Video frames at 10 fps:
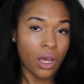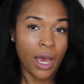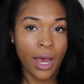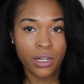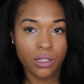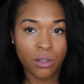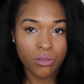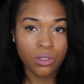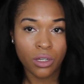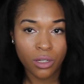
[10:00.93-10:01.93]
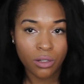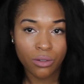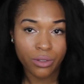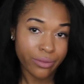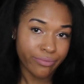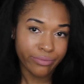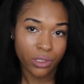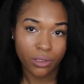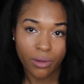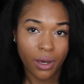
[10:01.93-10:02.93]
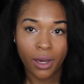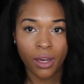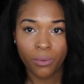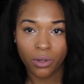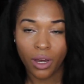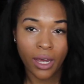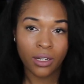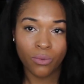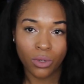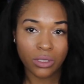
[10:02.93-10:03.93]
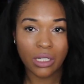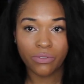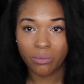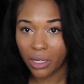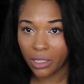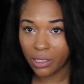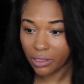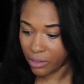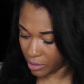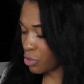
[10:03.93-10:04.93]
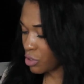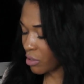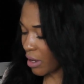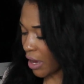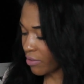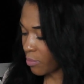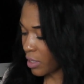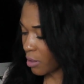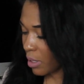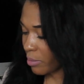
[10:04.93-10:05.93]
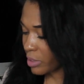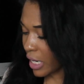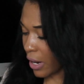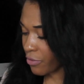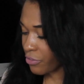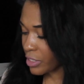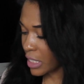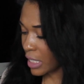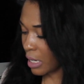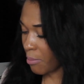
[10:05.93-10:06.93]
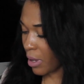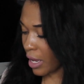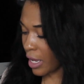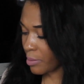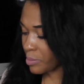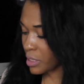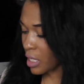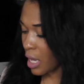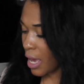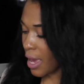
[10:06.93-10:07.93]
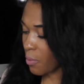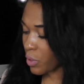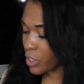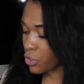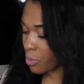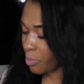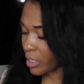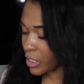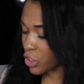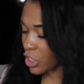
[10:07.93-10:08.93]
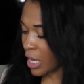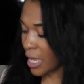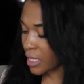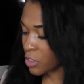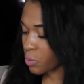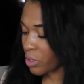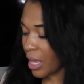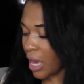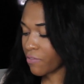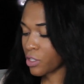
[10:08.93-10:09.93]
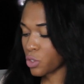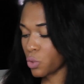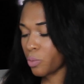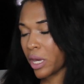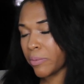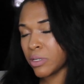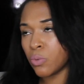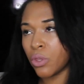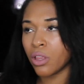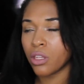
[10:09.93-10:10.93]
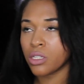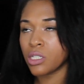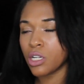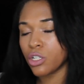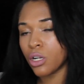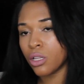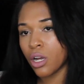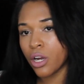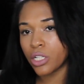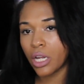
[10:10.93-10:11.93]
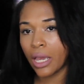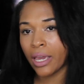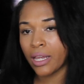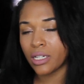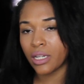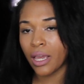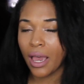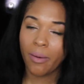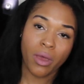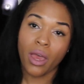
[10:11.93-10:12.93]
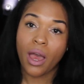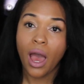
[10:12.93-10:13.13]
I just go sneak and do it. So I didn't want that for my kids. You still have the big baby shower for teen moms. And what is your biggest challenge with having 2 babies with such a large age gap?